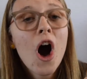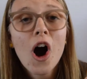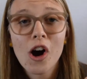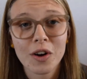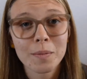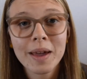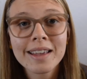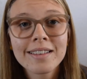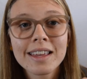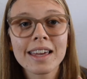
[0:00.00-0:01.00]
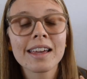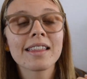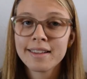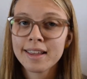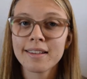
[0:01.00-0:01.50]
are
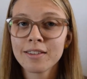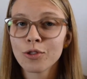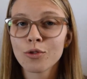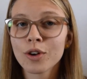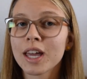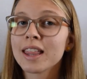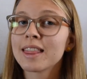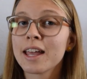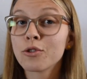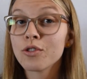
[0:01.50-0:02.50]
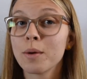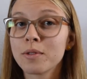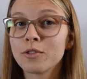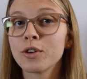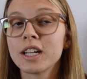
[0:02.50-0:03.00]
amazing. Season 3, they dropped
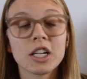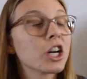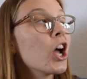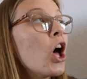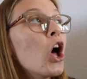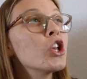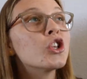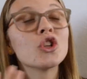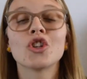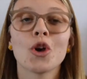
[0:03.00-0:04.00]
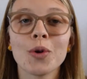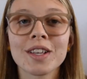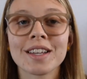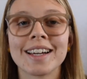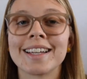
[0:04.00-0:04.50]
the trailer. So
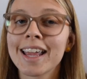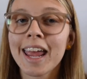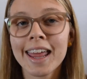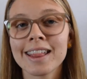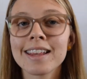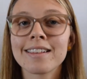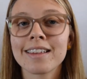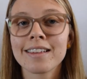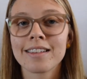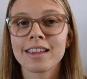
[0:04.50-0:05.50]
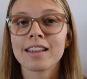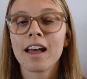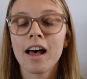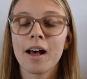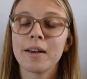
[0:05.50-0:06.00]
excited. In the
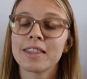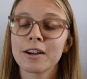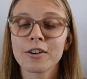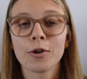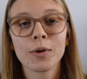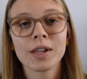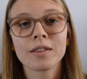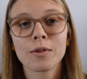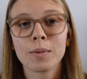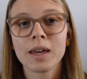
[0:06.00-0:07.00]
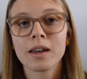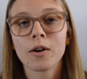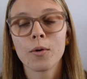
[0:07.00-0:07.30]
season, they're going to be